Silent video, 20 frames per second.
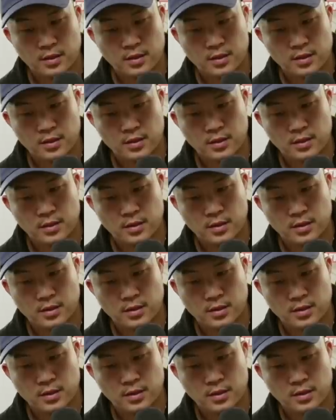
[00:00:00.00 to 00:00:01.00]

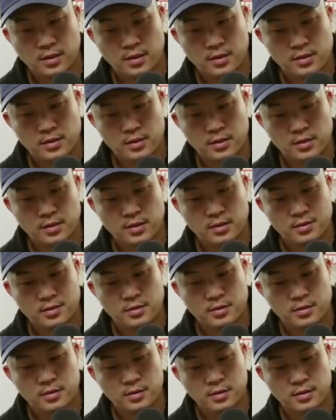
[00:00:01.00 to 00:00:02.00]

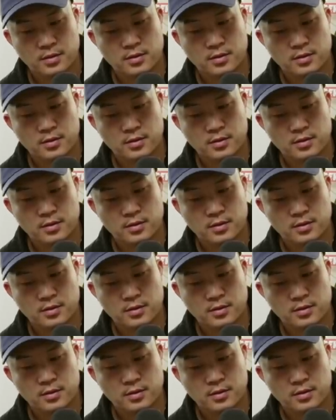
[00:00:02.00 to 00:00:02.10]
The person shown says nothing.